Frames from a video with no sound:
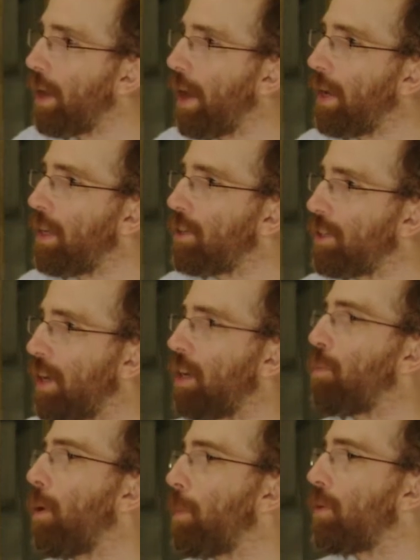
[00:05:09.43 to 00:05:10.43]
and his stated
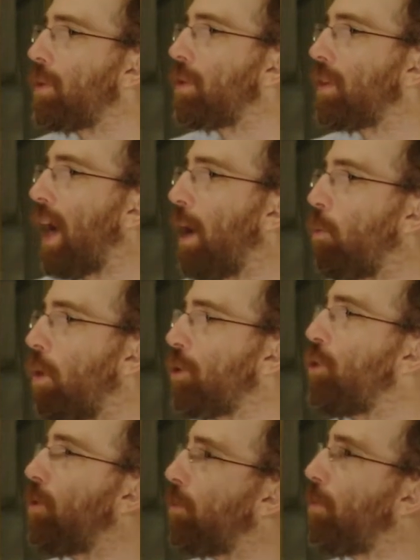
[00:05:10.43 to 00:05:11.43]
purpose is, I
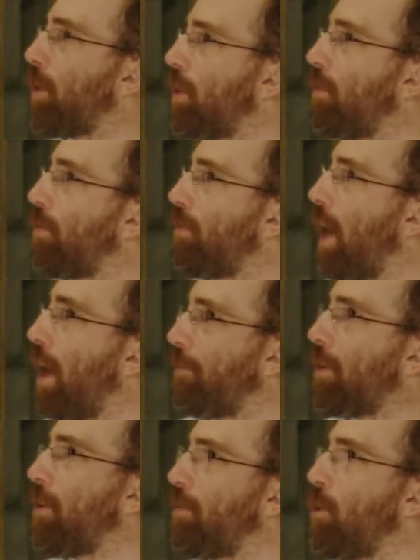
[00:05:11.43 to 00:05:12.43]

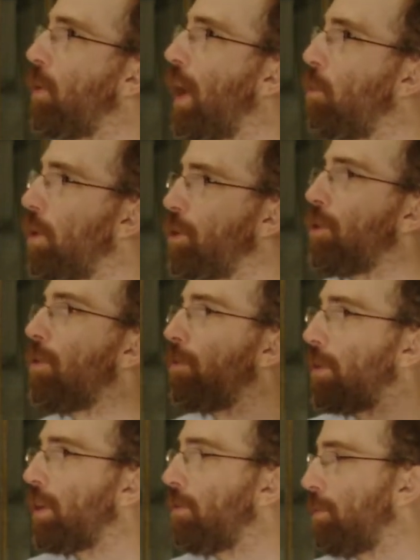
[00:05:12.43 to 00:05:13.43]
forgive you, and I want you to
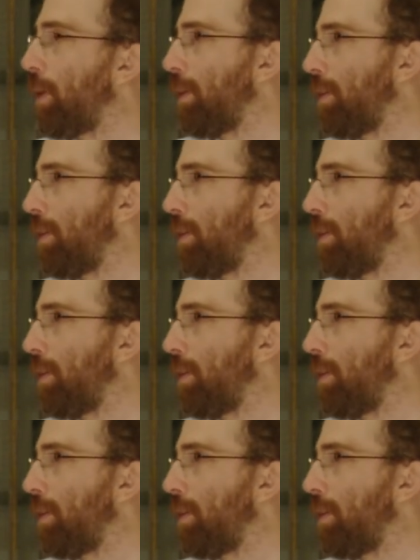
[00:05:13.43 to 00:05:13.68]
forgive me.